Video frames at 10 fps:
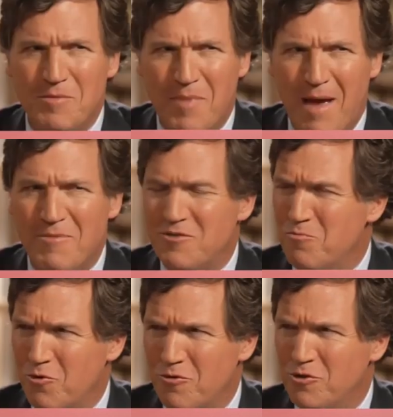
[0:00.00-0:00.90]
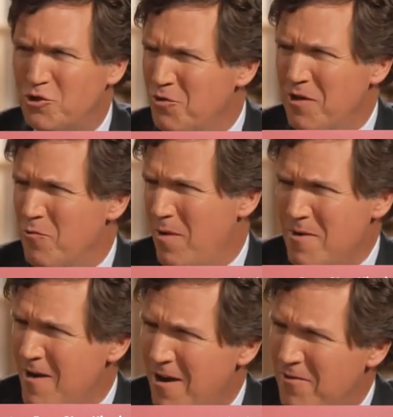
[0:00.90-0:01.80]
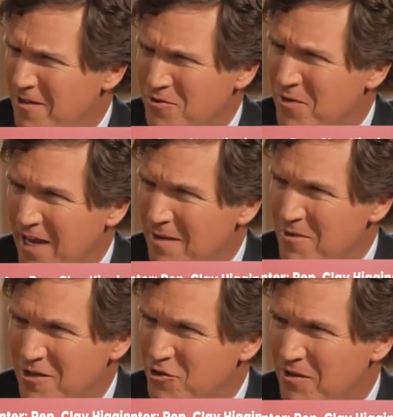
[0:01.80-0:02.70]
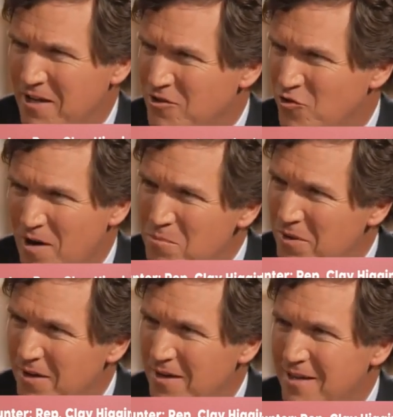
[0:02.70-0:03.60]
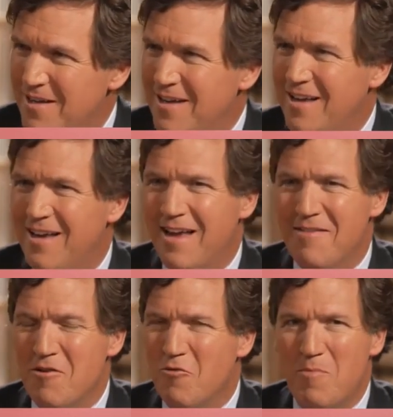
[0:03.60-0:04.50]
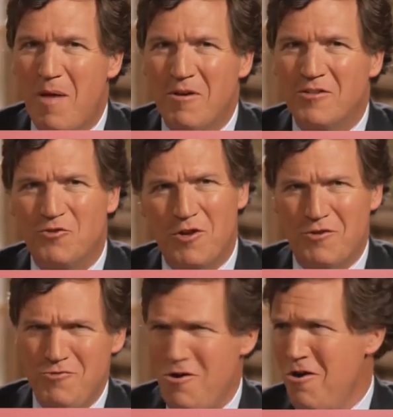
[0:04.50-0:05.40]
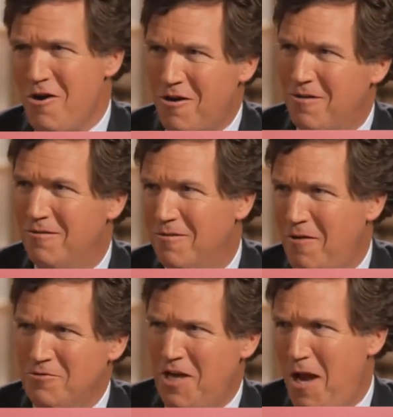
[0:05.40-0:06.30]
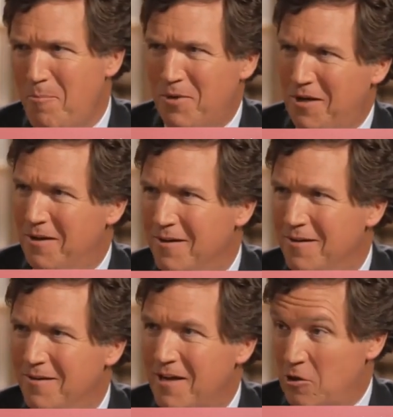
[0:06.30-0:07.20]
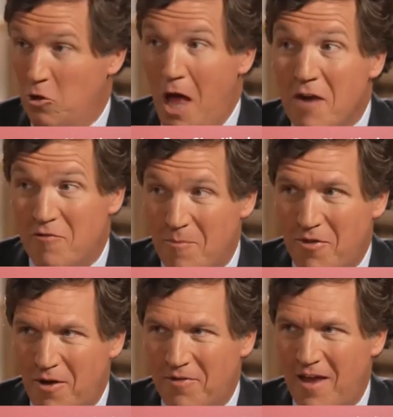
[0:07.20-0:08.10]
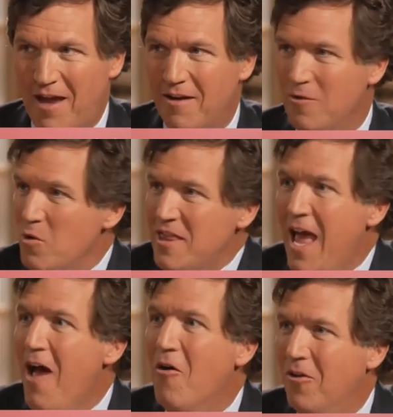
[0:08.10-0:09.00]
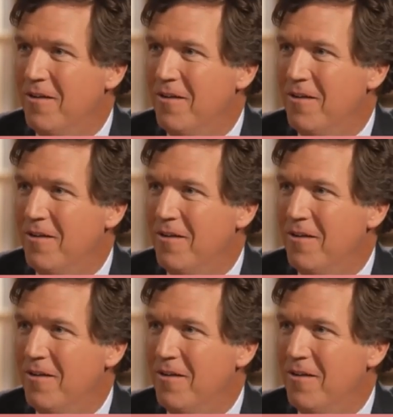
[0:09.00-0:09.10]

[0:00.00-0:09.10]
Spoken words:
Babbitt's murder, shooting women now, that's okay because she likes Trump. And there are Republicans who are like, yeah, I was happy. Like, a lot of them thought that. What the hell?